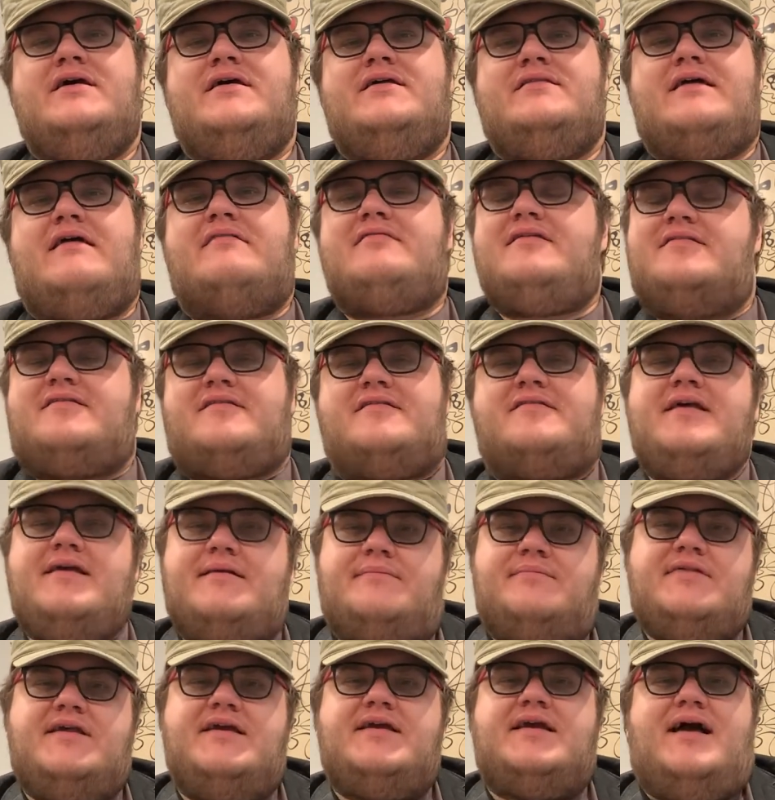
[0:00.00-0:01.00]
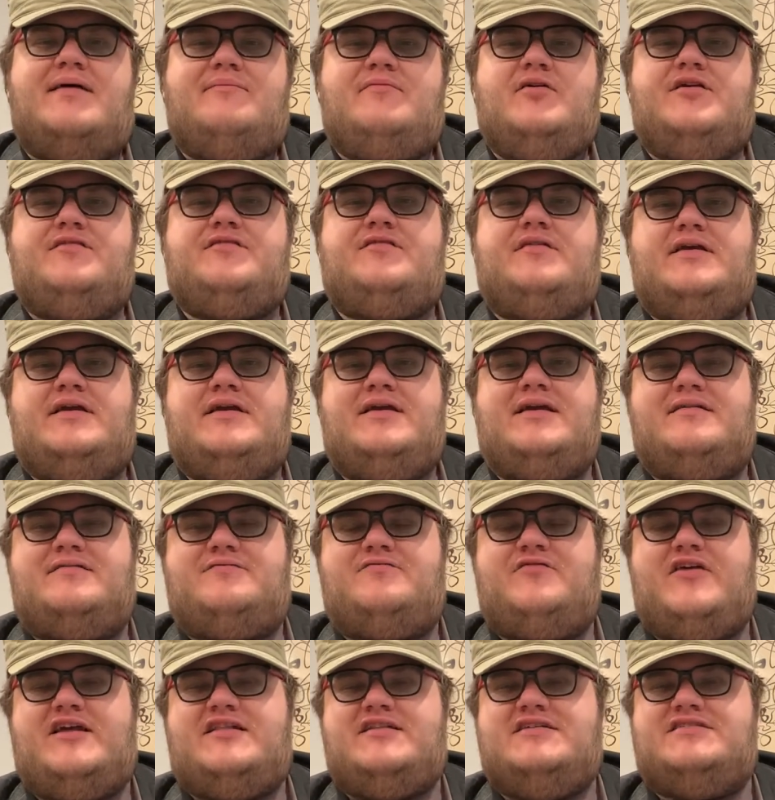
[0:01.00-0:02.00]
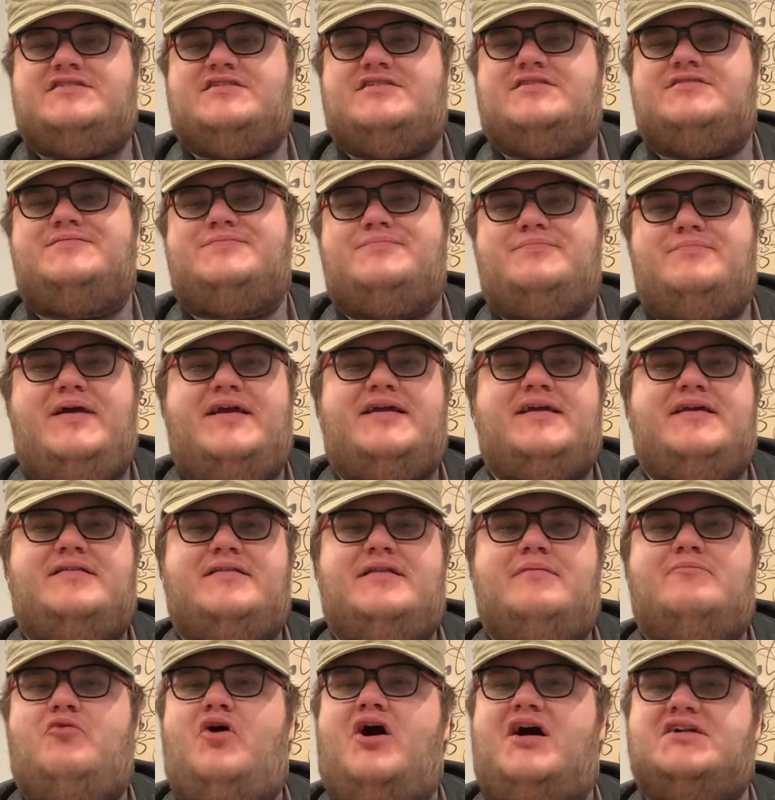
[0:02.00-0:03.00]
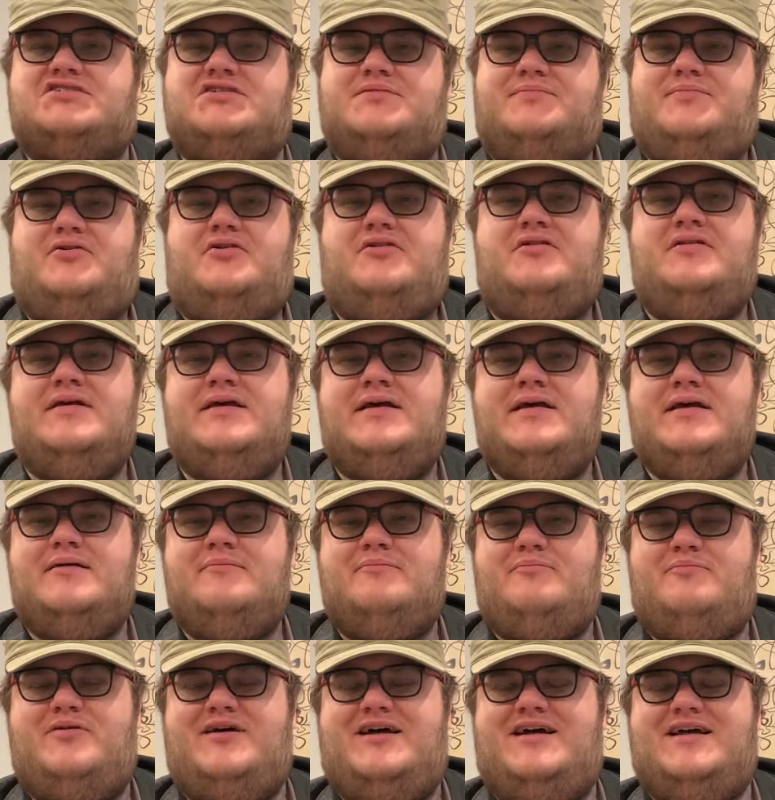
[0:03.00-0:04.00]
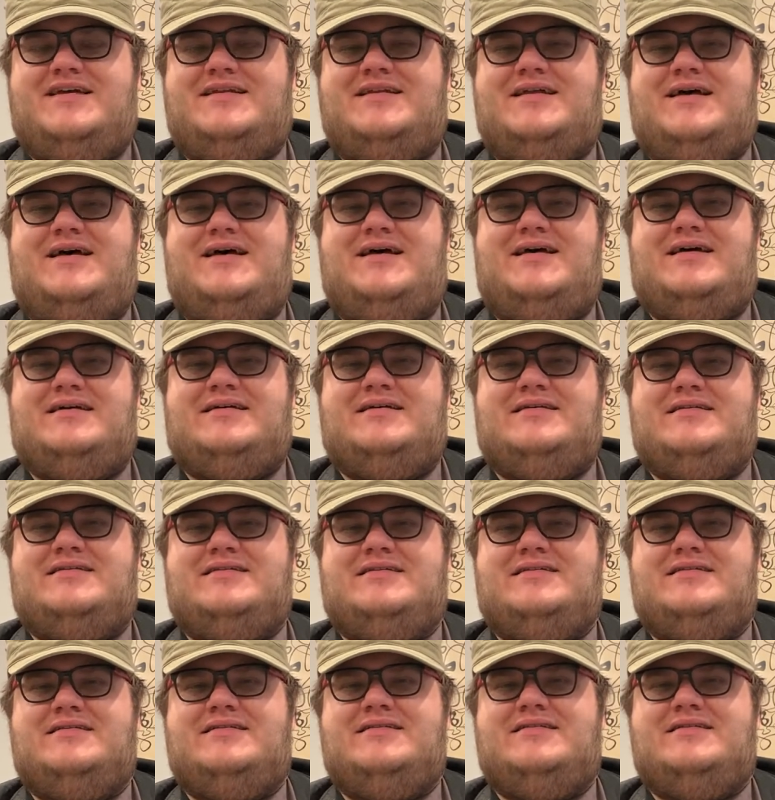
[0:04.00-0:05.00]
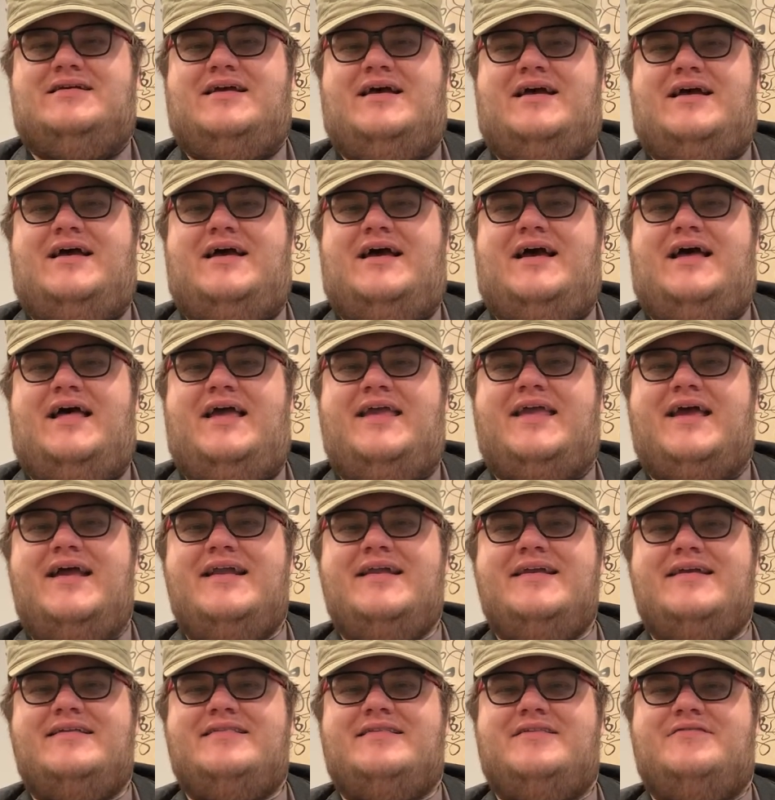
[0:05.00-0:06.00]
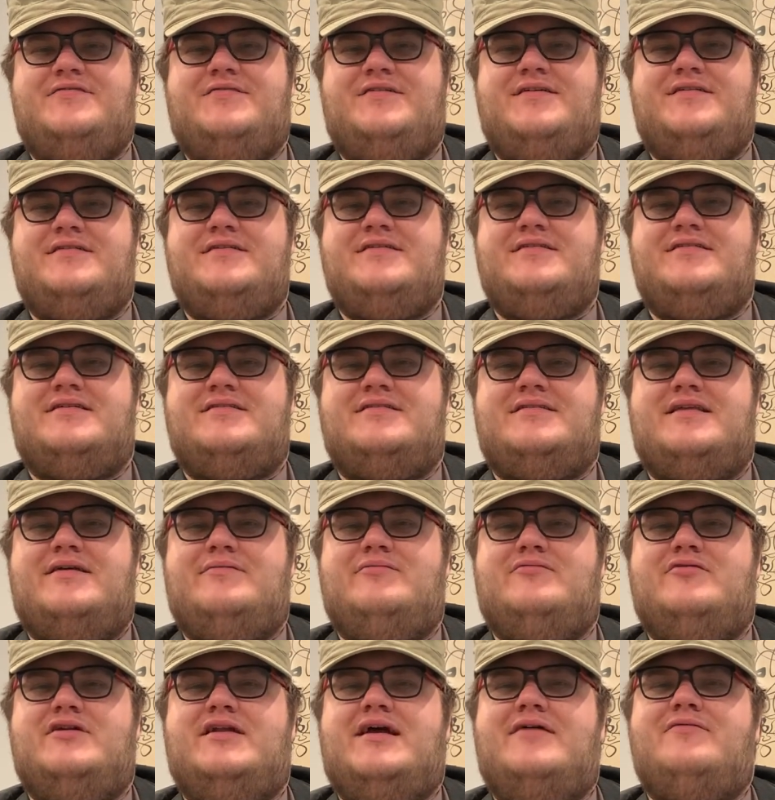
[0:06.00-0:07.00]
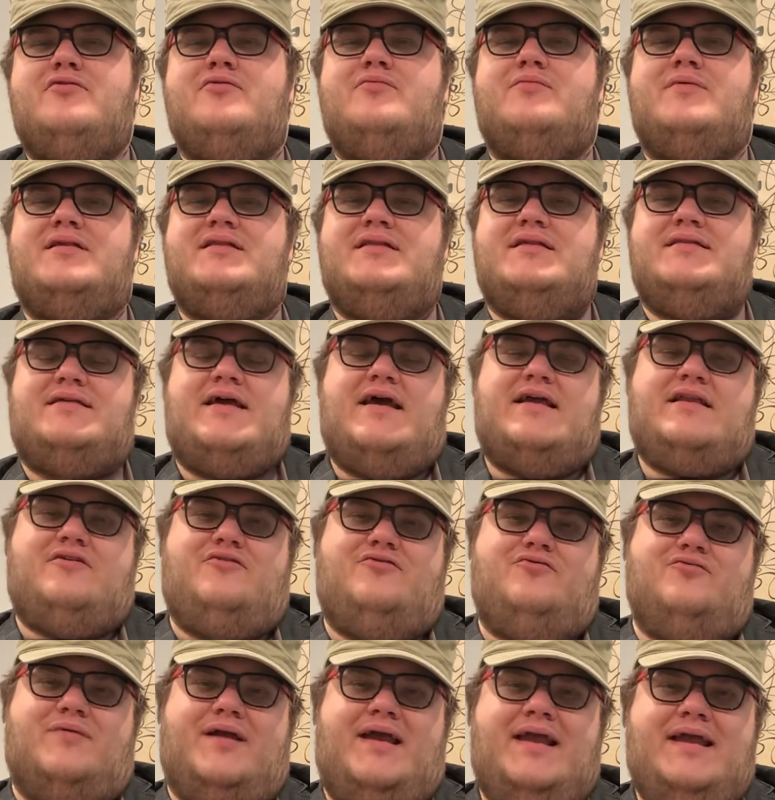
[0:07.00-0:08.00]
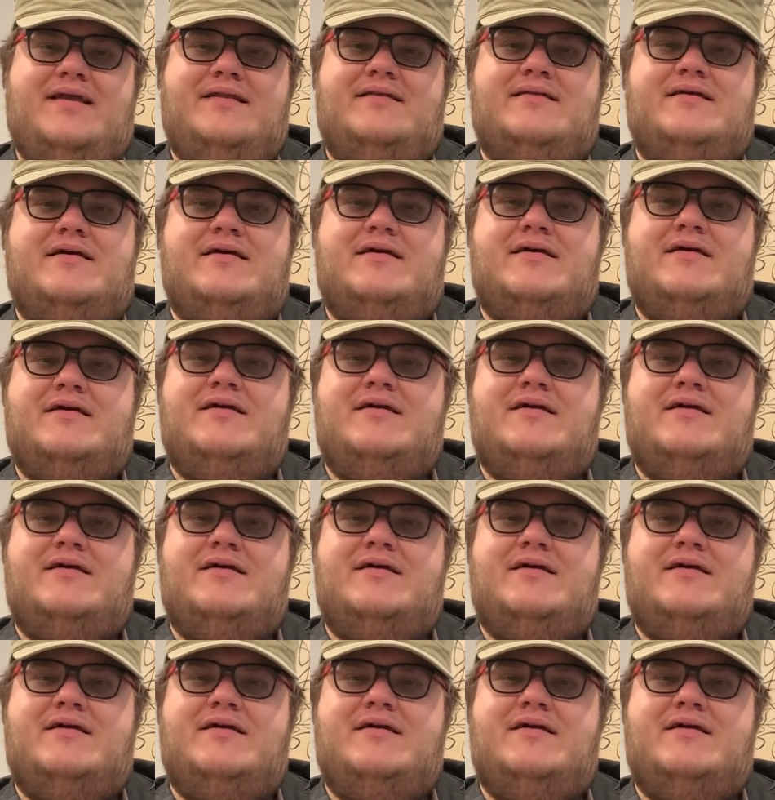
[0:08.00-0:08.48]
That's not the same thing, obviously, because Phaelus is making them watchable. But I kind of get the feeling that they were never really that great.